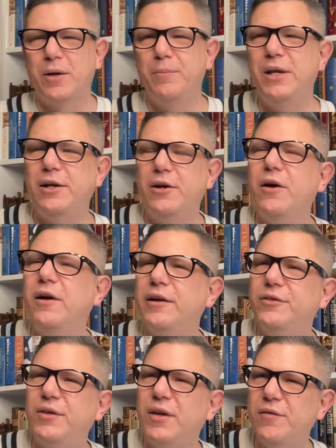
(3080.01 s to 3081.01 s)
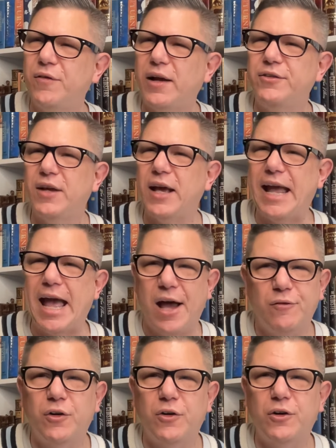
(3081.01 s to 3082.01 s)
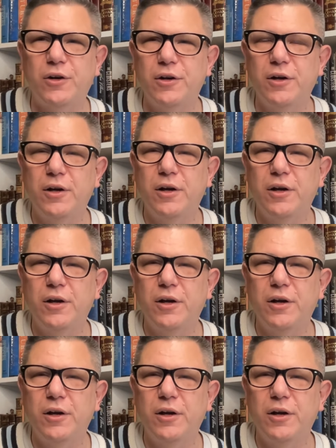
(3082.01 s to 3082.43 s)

Because if I say ever,